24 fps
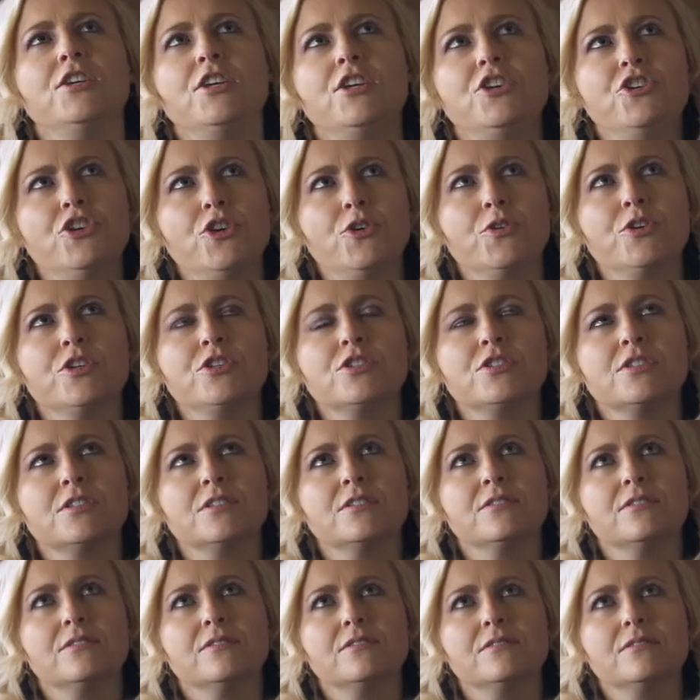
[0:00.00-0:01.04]
You know, is
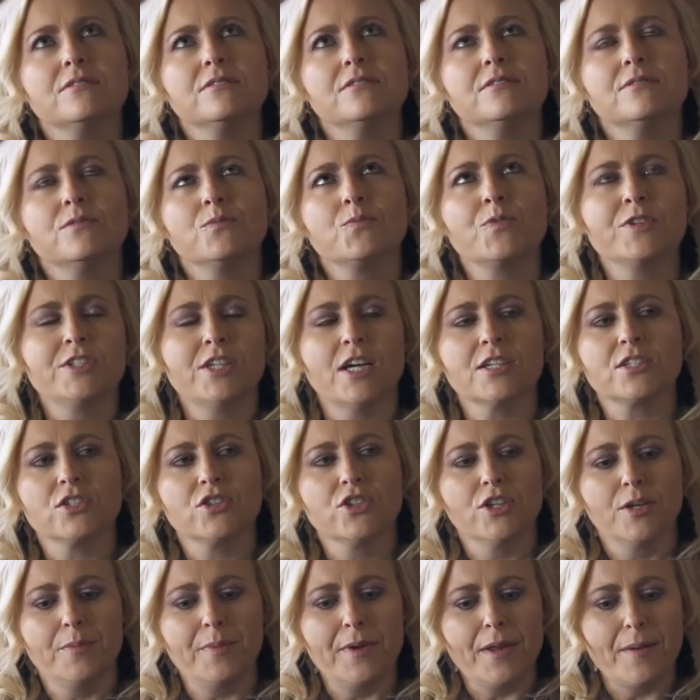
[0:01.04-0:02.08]
we talked a
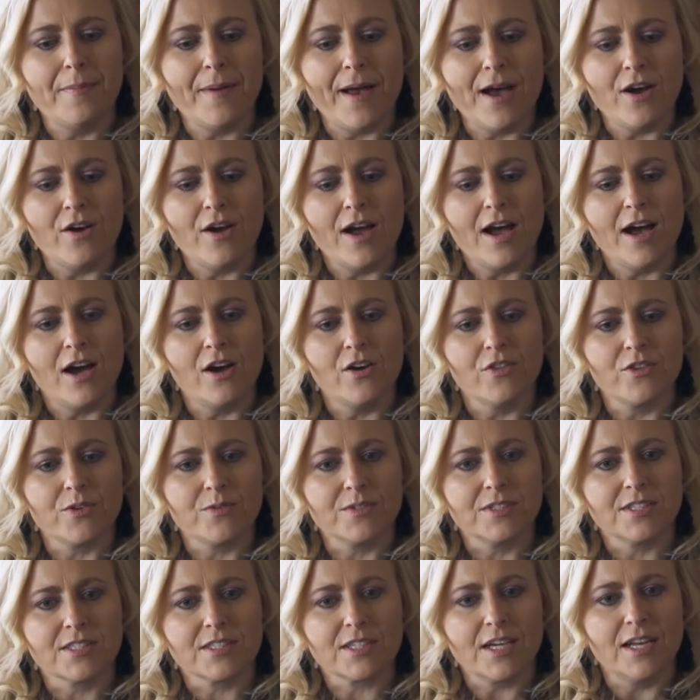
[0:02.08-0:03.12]
little bit about how there
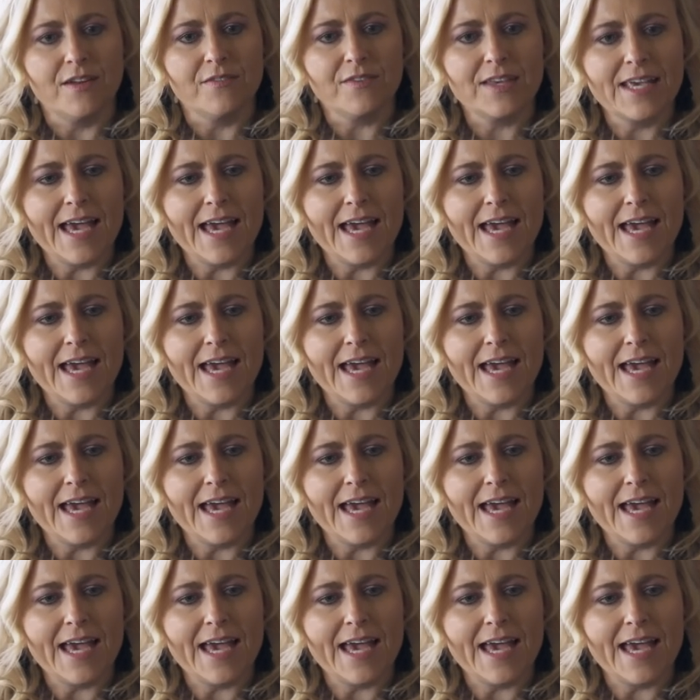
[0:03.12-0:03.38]
was this kind of